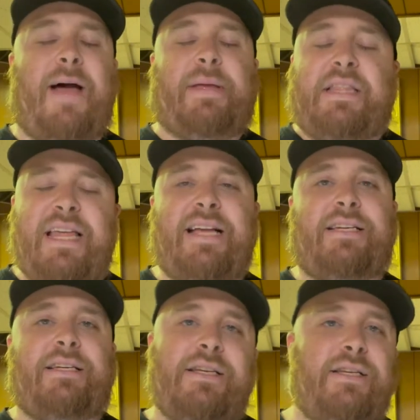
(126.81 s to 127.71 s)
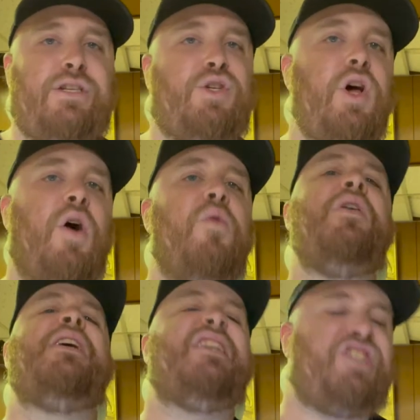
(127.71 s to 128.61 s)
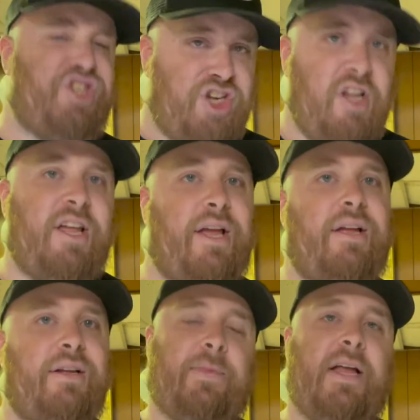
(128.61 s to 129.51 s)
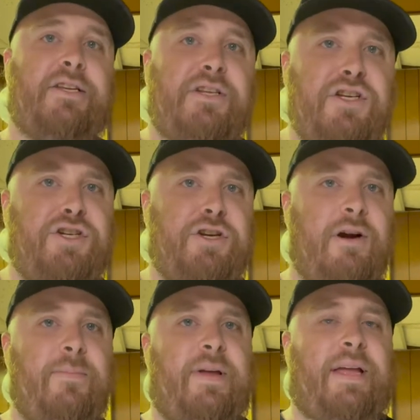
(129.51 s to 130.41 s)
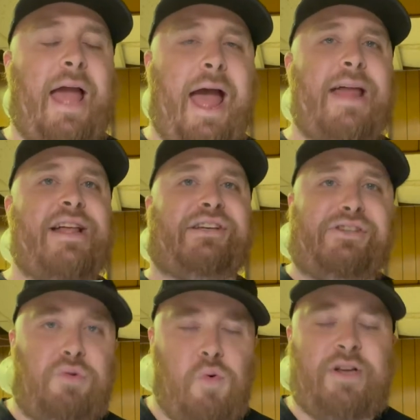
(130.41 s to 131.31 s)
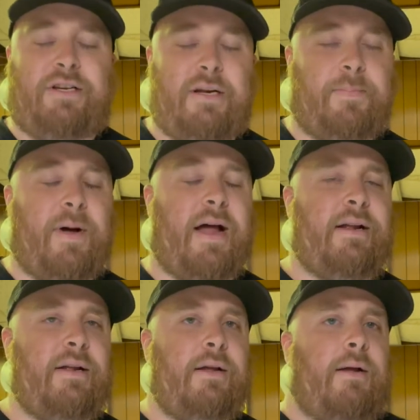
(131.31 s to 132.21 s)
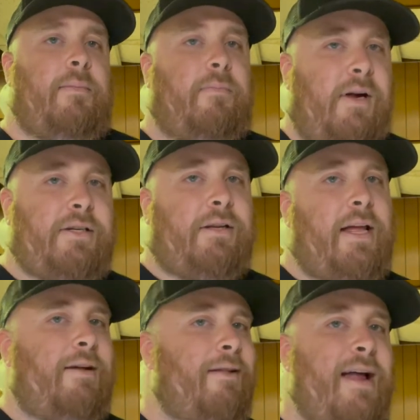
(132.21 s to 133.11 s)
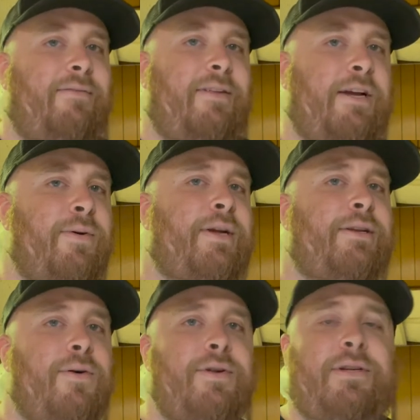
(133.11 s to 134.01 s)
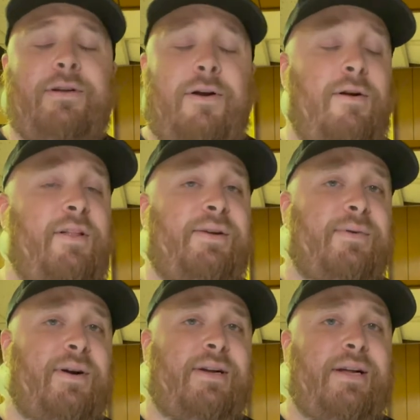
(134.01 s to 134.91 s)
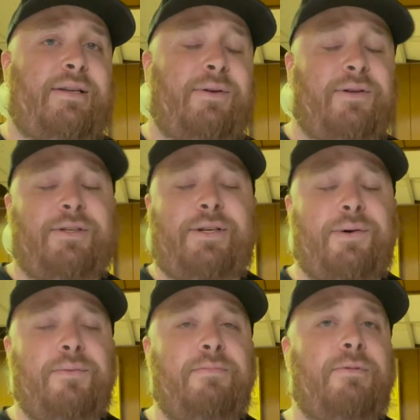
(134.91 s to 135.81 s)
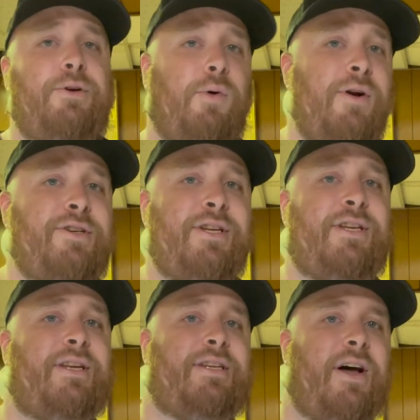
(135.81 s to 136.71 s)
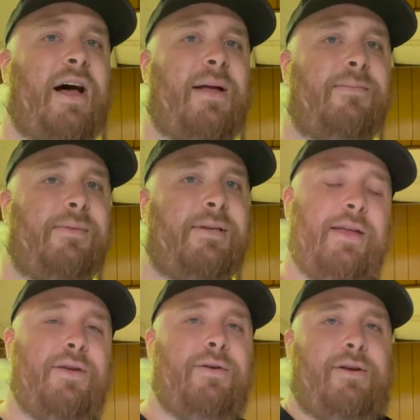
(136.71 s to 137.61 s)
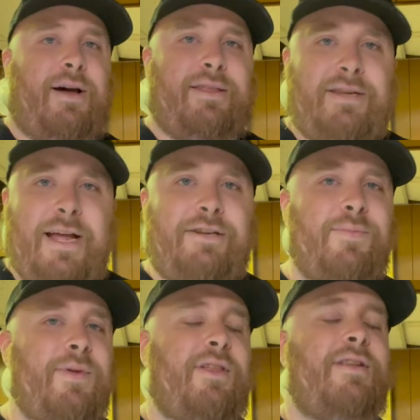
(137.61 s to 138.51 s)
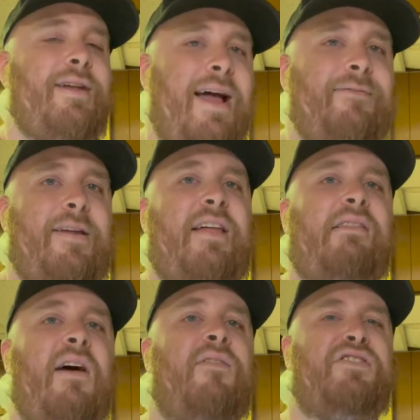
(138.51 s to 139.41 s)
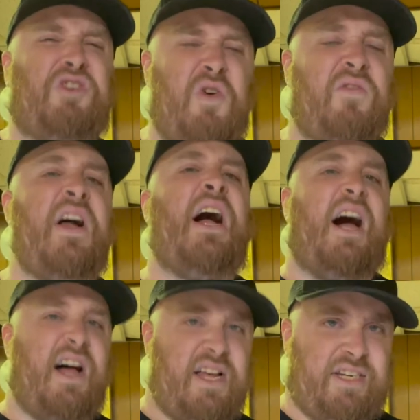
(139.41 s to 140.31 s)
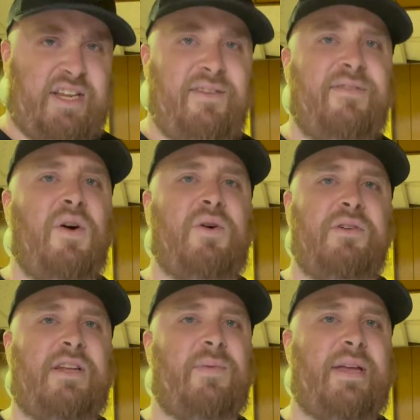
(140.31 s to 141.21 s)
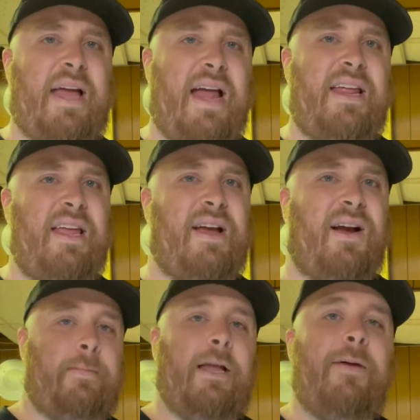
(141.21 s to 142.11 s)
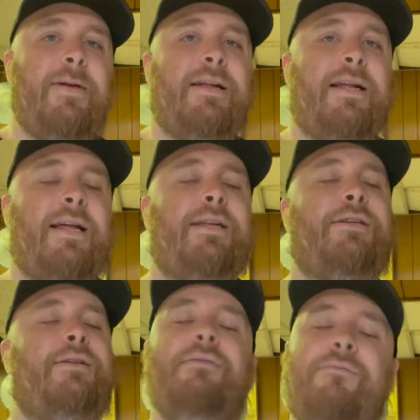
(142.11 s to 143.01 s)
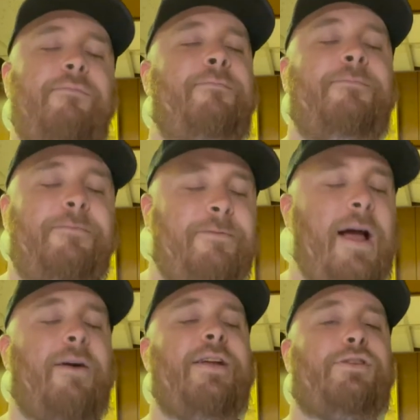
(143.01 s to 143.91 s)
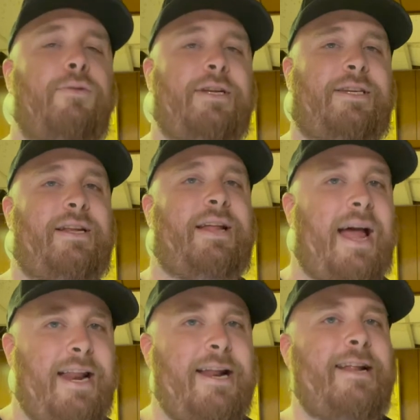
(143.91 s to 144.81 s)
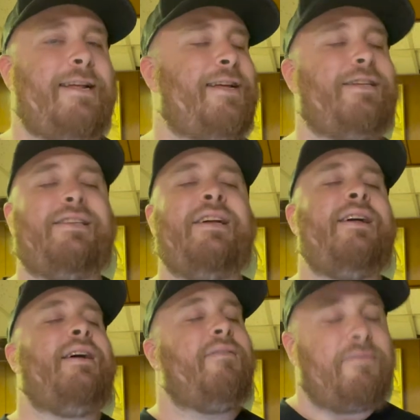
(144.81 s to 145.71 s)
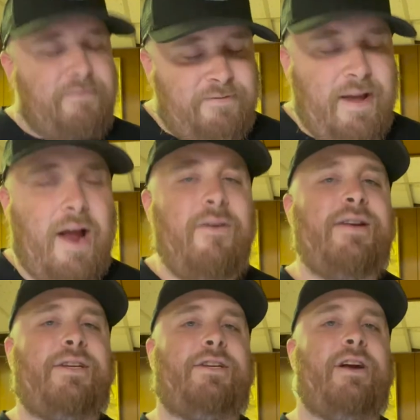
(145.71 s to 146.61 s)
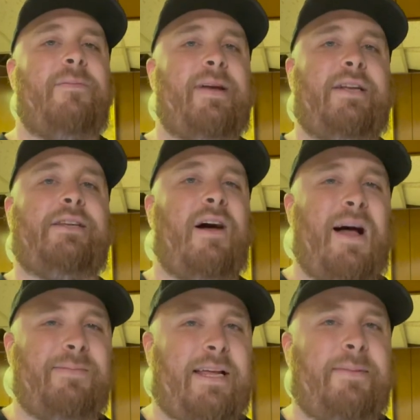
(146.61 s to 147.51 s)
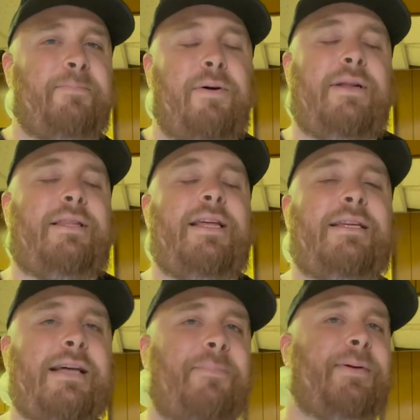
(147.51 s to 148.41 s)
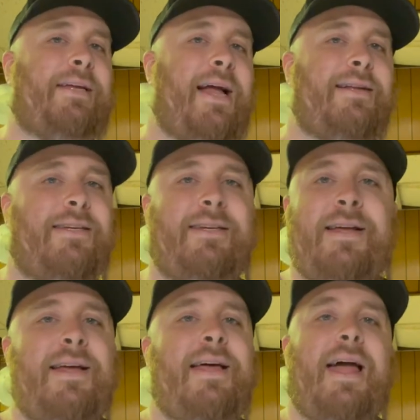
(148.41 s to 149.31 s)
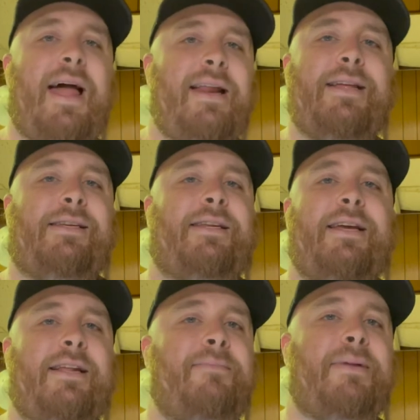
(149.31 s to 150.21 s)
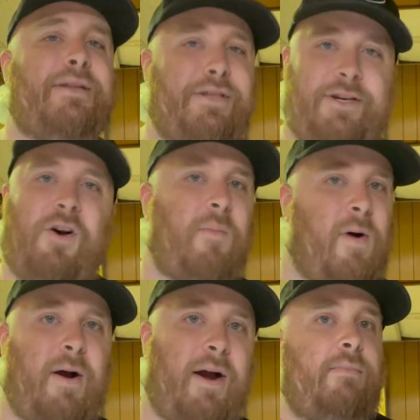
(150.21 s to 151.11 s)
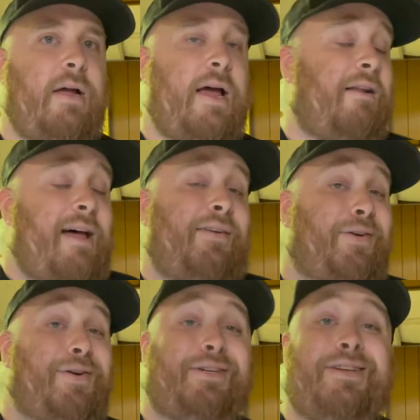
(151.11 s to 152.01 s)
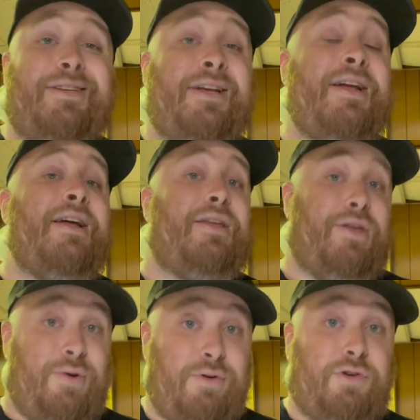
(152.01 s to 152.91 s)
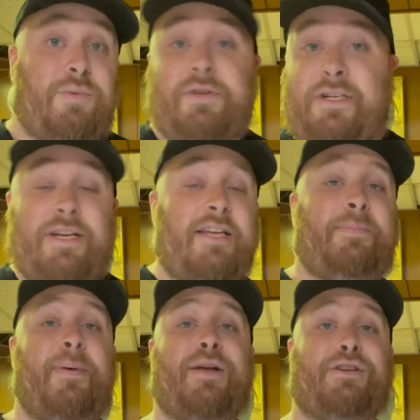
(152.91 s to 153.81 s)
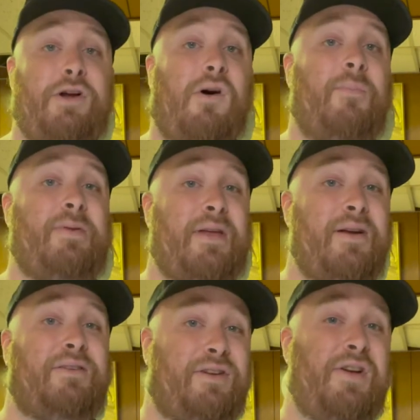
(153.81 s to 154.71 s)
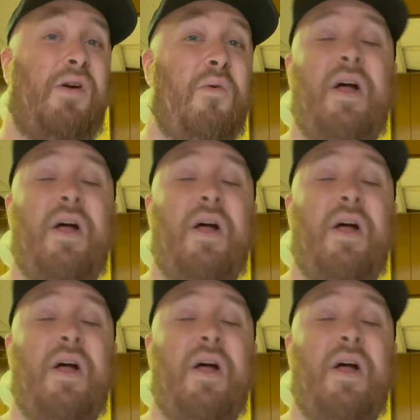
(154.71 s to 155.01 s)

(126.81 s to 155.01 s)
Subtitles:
I mean, this is so chilling. It's disturbing, and it's twisted, but much like a lot of Lingua Ignota's early work, it's also gorgeous at times. You can cut the tension with a knife, and I love her sort of husky vocals that we get here. I mean, it is very twisted, and it is very disturbing at times. Like, put this up against any scene in Midsommar. And a lot of Kristen's usual suspects show up here too.